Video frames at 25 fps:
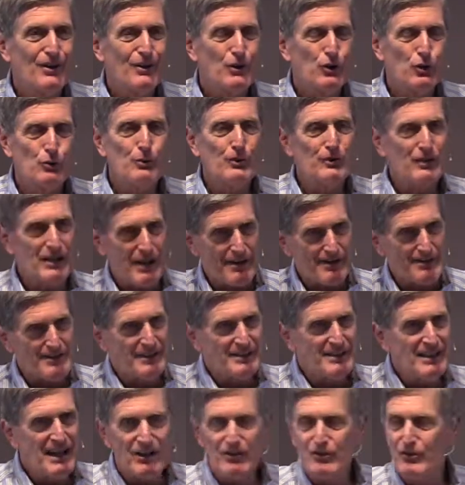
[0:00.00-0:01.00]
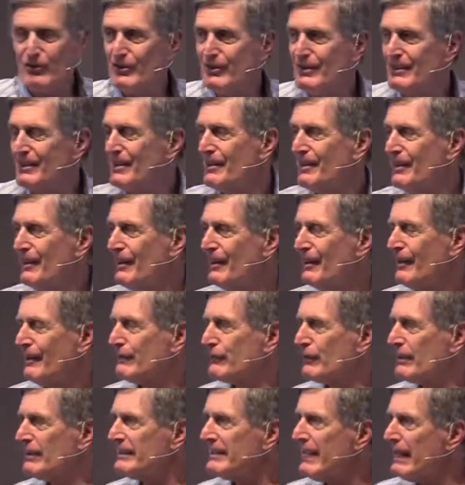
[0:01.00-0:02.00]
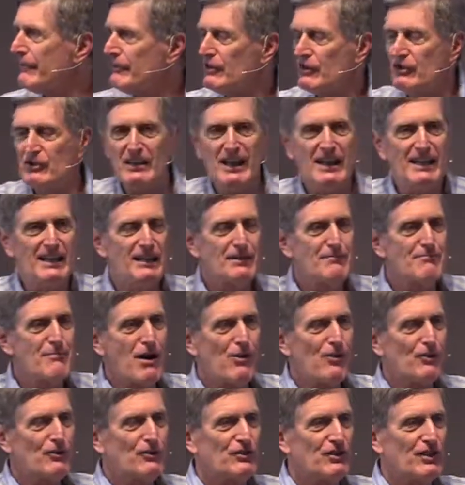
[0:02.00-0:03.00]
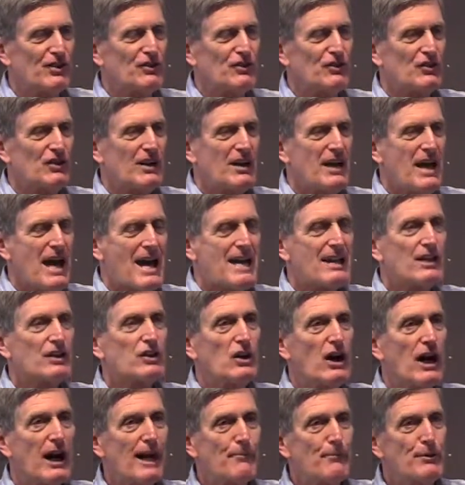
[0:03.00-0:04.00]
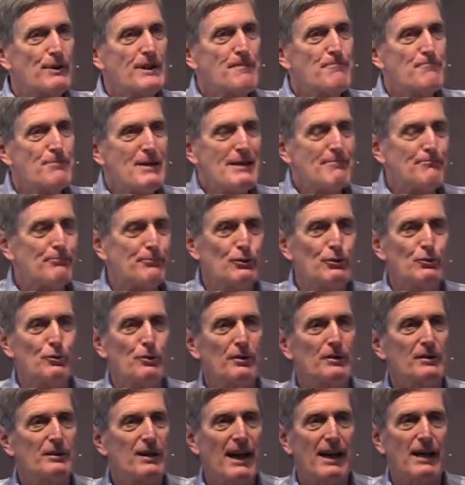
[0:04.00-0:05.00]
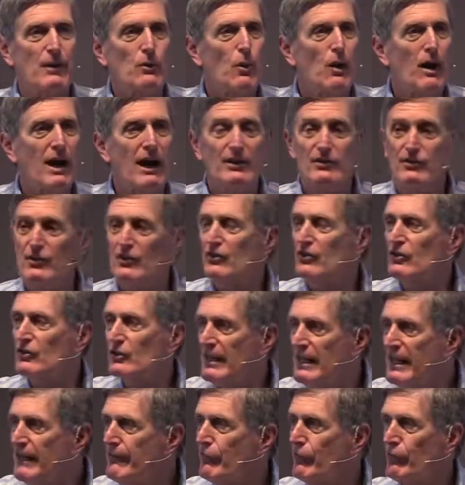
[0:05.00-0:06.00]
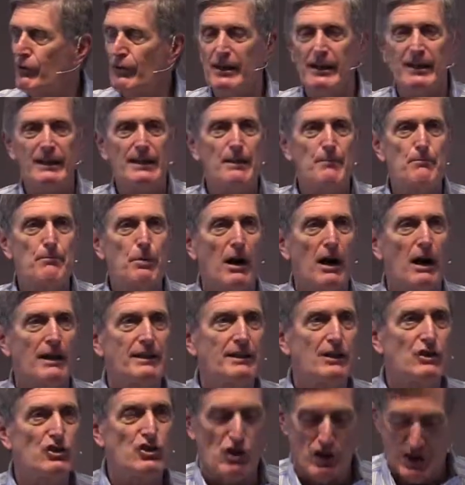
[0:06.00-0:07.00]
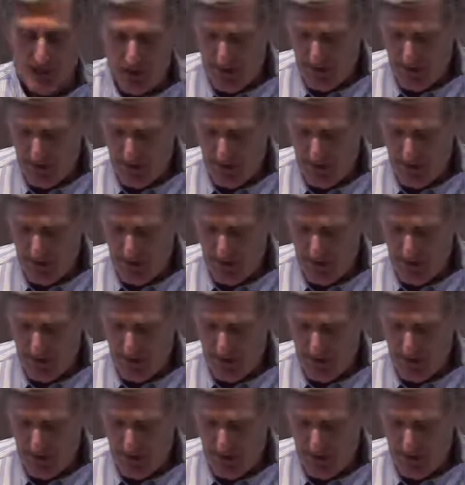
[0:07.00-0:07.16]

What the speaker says: who was out in the desert for a devastated Moses at a time when the people were likewise in slavery and in bondage.